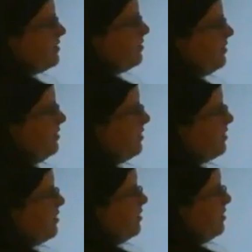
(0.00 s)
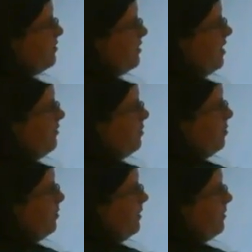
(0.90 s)
is going to
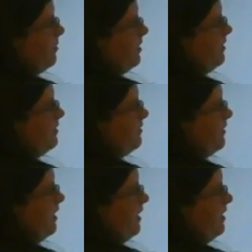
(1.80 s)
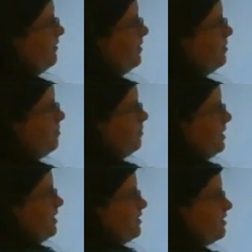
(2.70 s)
travel 0.15
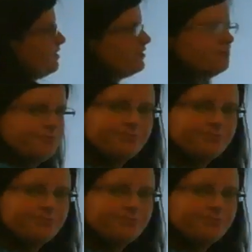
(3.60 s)
meters.